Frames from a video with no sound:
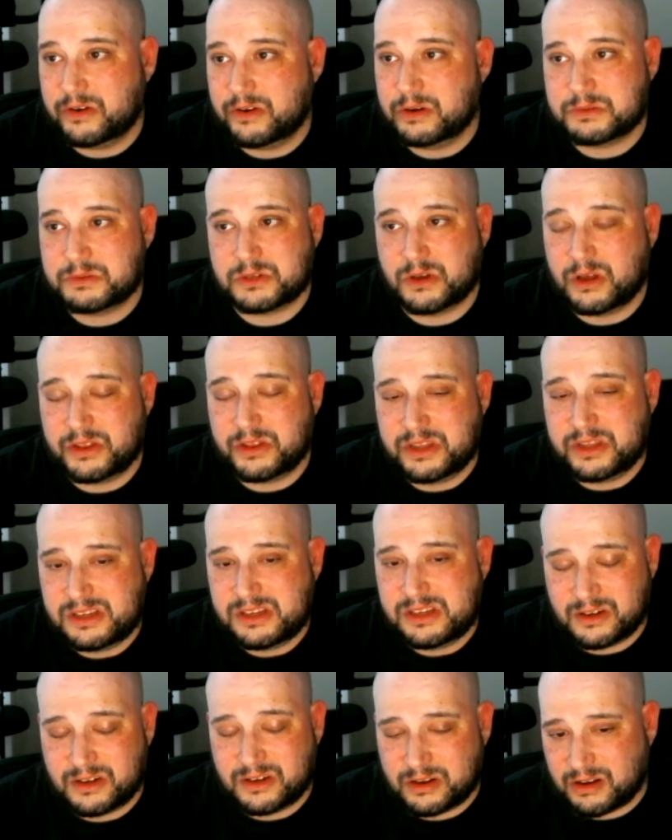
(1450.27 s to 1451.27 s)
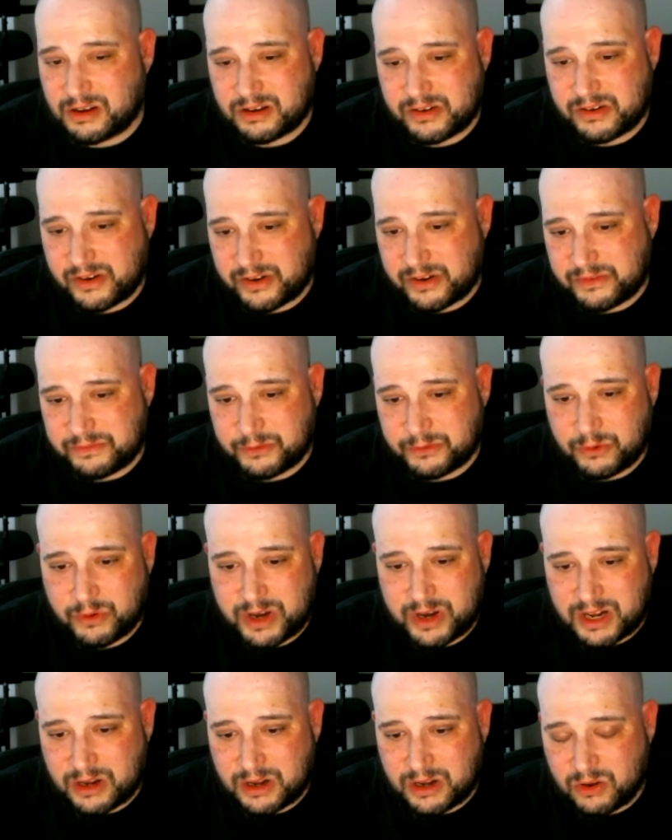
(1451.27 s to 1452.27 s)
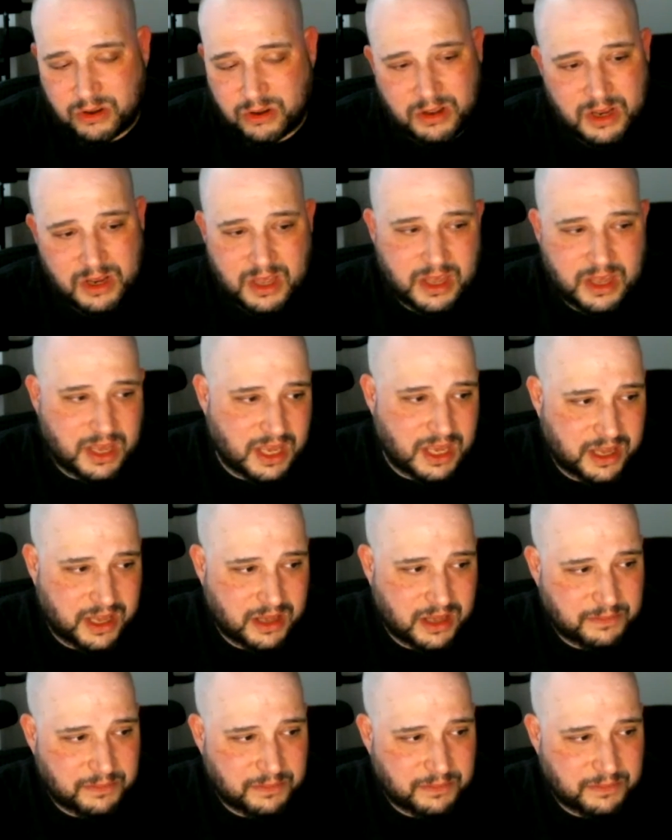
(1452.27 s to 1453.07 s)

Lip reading: And if you go back to things like the DevOps